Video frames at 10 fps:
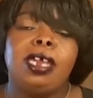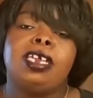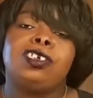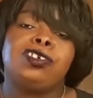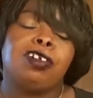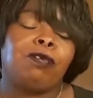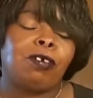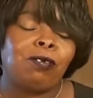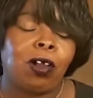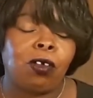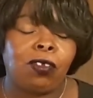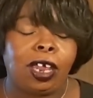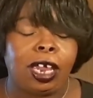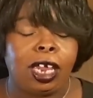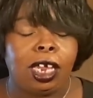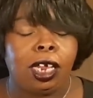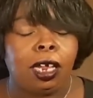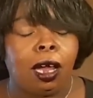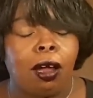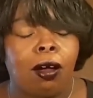It's Jeffrey fault that
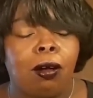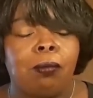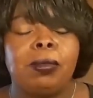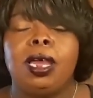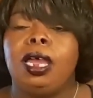he um